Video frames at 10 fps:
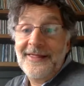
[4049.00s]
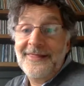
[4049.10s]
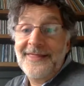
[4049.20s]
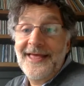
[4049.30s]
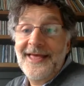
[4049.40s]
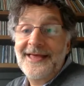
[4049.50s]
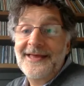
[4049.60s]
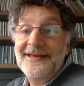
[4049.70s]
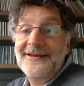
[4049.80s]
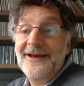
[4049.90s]

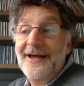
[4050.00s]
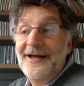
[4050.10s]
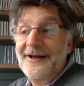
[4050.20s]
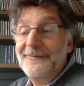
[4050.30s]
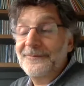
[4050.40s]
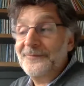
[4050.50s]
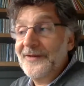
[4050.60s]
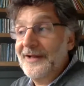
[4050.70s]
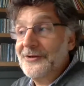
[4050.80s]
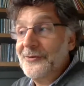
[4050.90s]
then
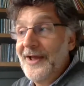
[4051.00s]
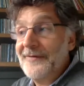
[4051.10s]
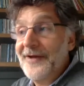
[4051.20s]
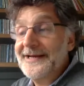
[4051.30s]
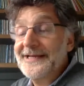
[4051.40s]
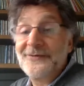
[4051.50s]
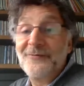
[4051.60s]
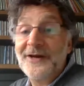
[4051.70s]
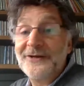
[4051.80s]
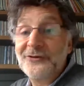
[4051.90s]
um, uh, you have
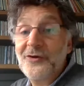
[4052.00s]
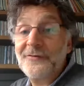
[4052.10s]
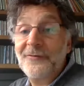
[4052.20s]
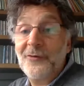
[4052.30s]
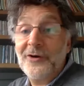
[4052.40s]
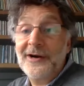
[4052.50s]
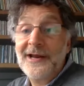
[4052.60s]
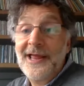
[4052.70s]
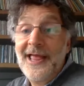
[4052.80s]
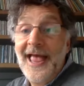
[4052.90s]
ideas of what to look
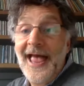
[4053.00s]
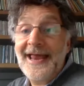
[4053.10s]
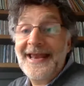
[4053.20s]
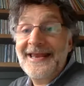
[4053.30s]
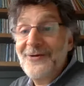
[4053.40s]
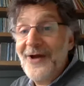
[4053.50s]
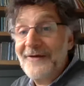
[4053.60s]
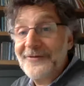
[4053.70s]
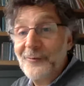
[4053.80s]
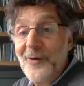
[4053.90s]
for, and you
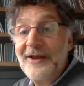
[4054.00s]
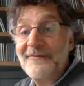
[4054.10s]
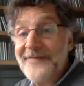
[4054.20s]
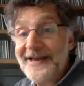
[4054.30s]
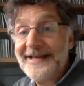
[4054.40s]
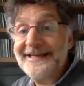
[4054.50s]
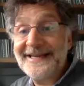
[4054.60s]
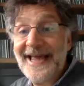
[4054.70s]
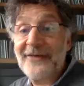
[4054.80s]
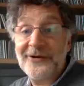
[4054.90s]
have a way of fitting it
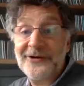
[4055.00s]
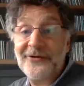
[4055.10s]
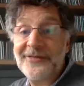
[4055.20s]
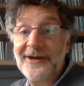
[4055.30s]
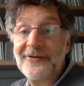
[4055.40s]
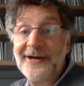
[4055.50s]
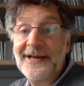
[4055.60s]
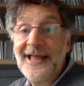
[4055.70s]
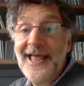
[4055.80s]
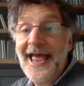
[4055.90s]
together in your theory.
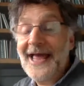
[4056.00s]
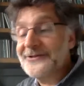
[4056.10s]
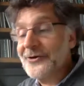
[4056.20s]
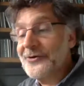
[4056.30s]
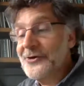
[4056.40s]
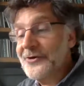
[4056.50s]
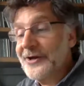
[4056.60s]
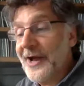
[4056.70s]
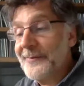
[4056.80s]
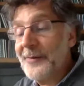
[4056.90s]
And so you could
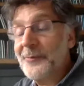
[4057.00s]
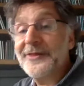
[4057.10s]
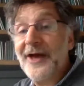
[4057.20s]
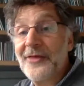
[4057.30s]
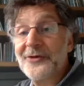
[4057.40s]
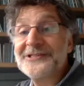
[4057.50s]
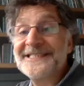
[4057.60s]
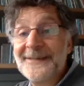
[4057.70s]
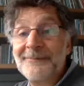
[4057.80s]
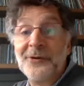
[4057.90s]
come up with other
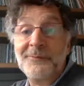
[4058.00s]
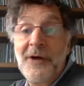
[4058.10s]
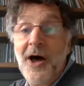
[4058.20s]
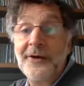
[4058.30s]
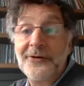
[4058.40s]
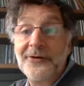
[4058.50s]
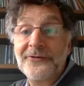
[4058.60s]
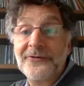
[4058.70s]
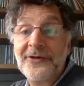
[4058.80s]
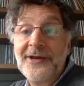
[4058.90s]
simple
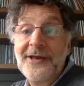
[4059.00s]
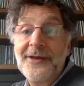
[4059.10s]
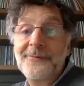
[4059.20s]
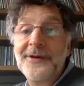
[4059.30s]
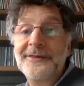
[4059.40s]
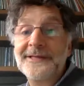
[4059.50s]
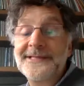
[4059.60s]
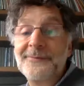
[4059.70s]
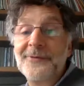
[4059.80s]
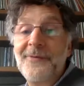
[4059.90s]
models, but the
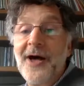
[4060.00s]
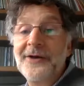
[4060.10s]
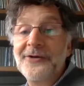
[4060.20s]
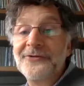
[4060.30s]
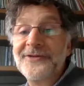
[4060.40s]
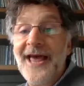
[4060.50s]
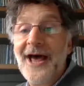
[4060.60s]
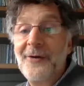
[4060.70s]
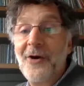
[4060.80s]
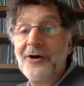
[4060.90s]
simple models
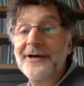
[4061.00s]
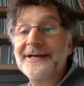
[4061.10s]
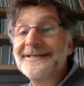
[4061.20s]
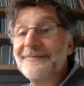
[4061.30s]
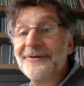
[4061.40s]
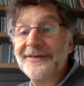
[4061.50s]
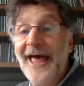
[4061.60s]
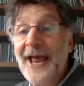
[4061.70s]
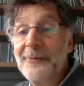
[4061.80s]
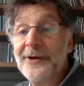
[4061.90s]
now are in a different
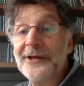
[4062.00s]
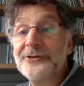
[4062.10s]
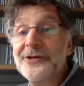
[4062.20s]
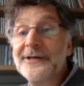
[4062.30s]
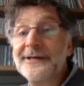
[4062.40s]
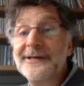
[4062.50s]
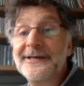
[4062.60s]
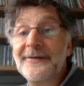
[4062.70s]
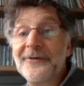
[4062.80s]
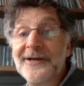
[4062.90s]
language and in
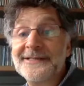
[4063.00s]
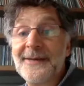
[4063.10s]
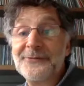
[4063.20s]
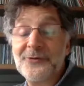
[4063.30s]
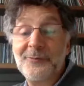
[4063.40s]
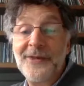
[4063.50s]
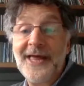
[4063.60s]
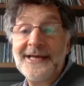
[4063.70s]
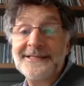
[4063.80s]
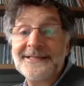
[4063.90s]
a different conceptual
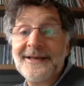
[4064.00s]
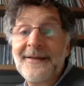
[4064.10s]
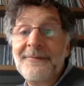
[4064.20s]
place